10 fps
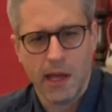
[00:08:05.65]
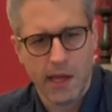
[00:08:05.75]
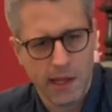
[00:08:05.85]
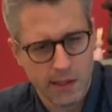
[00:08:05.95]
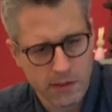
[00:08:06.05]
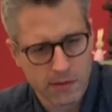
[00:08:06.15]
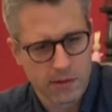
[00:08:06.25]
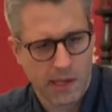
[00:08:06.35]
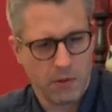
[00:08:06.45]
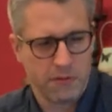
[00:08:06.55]
a
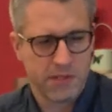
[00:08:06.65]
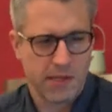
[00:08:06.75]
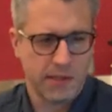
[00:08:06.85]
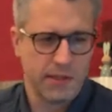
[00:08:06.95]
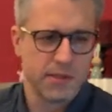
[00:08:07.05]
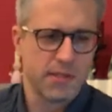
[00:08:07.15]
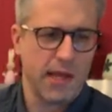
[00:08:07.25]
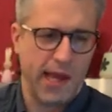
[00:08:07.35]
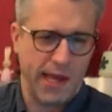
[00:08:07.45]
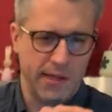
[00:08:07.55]
uh, couple of
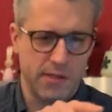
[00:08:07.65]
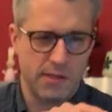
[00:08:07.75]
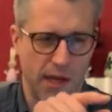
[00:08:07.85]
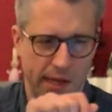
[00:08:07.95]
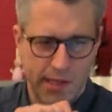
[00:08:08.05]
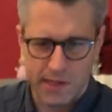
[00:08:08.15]
signals, and I